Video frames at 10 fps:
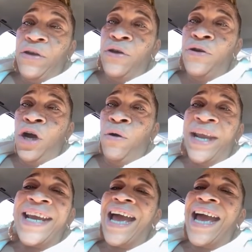you know,
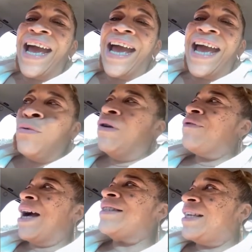and it got nothing to do with
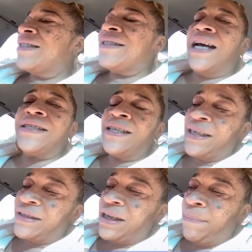Roxanne Shantae.
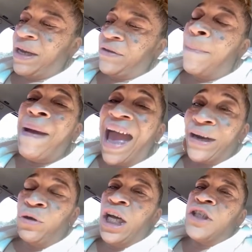Just
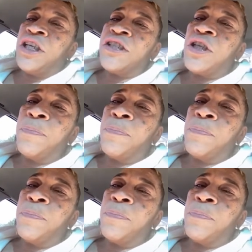the